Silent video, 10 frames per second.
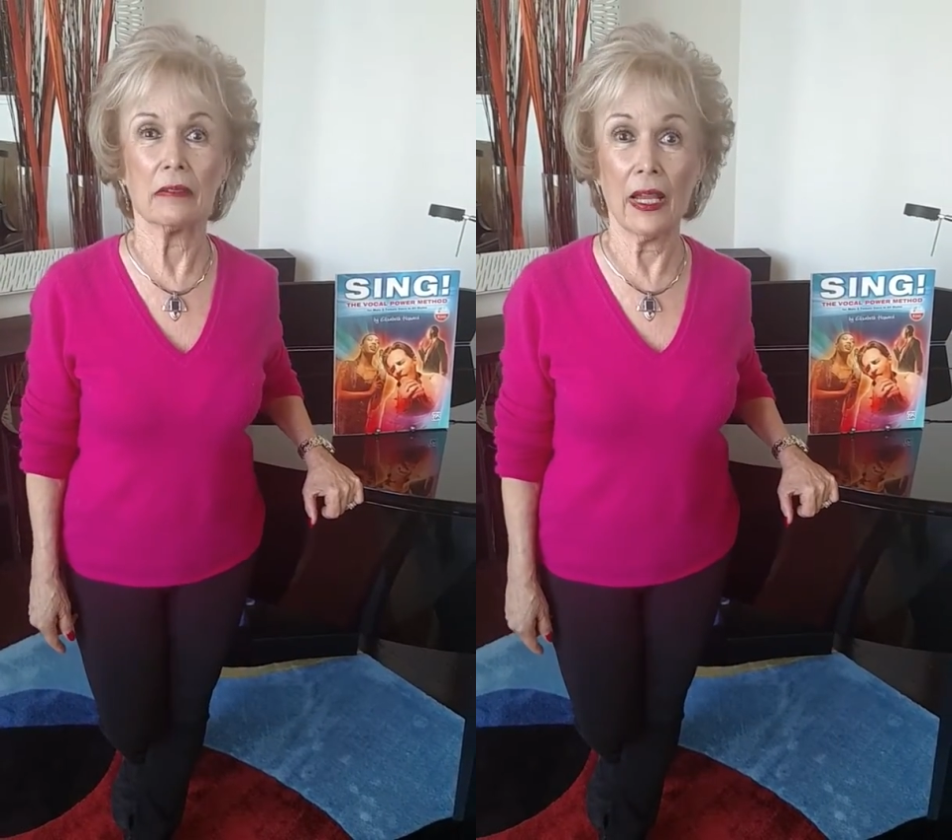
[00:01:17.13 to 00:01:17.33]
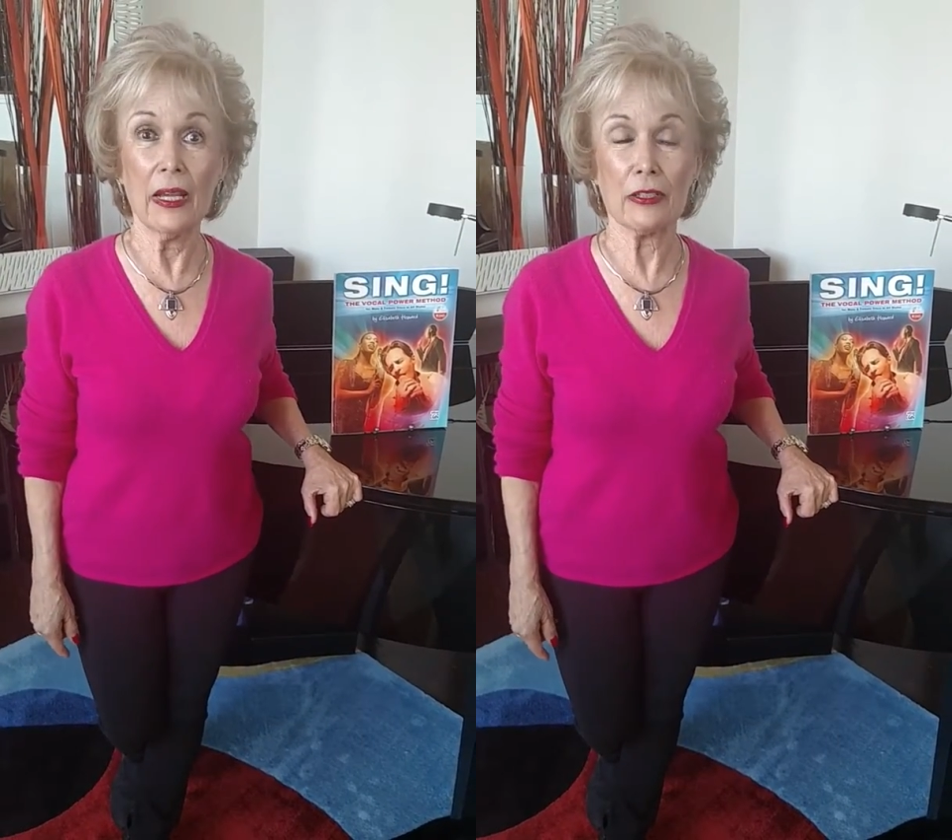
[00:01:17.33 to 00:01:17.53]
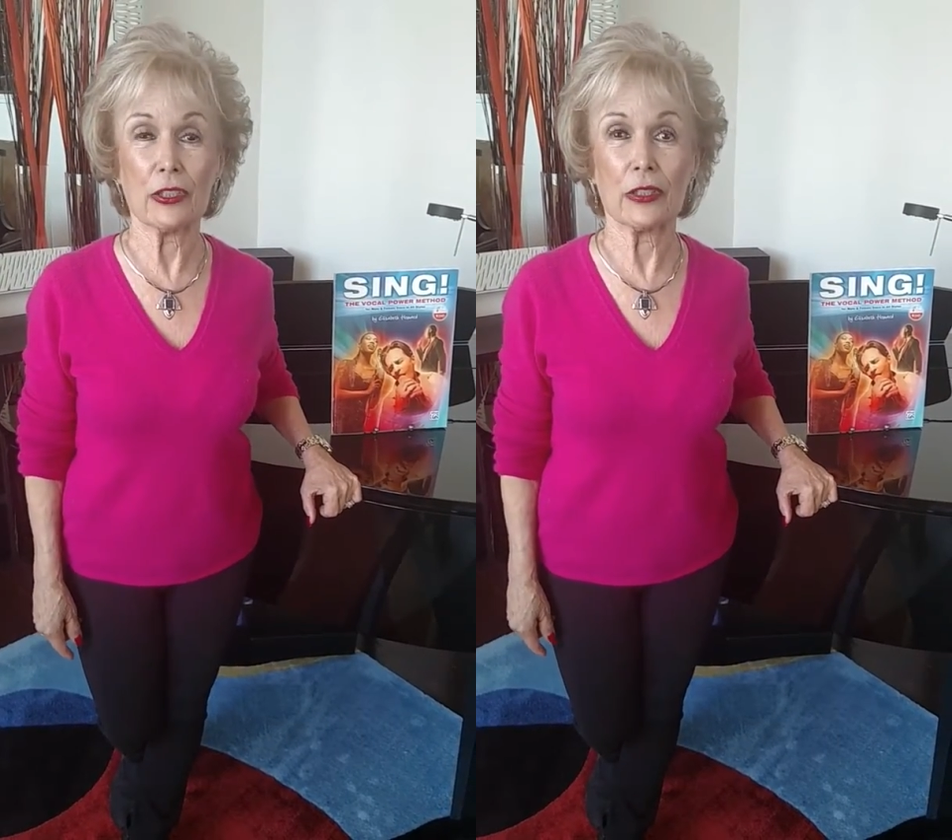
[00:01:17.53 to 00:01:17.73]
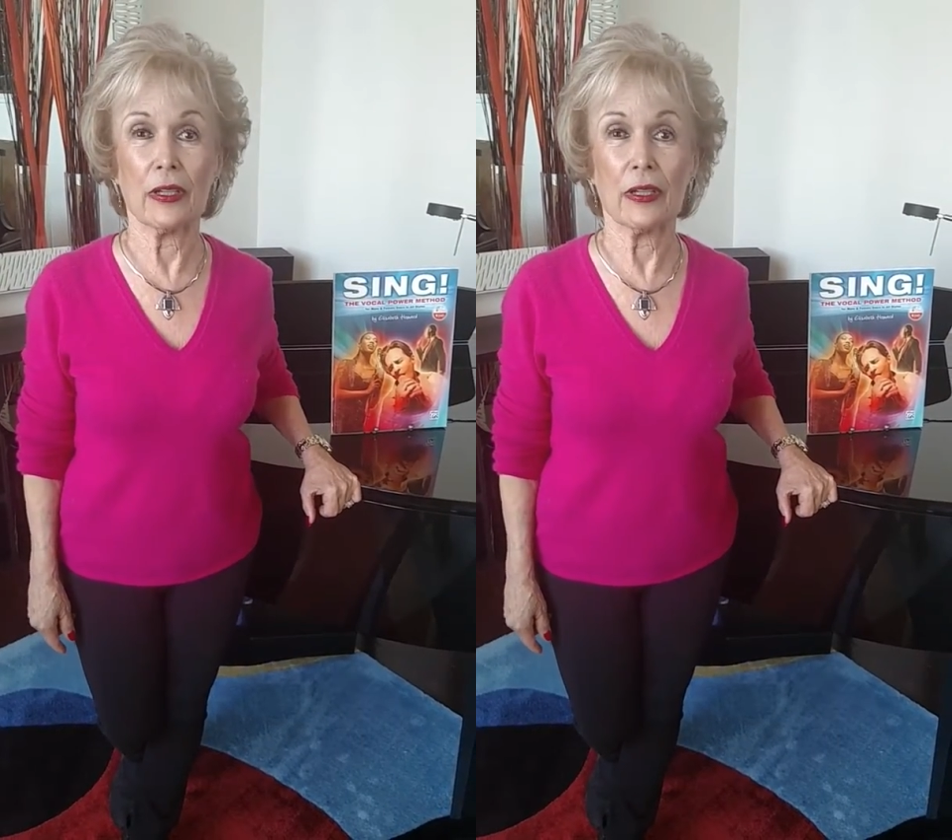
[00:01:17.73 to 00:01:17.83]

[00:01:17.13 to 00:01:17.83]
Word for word: H.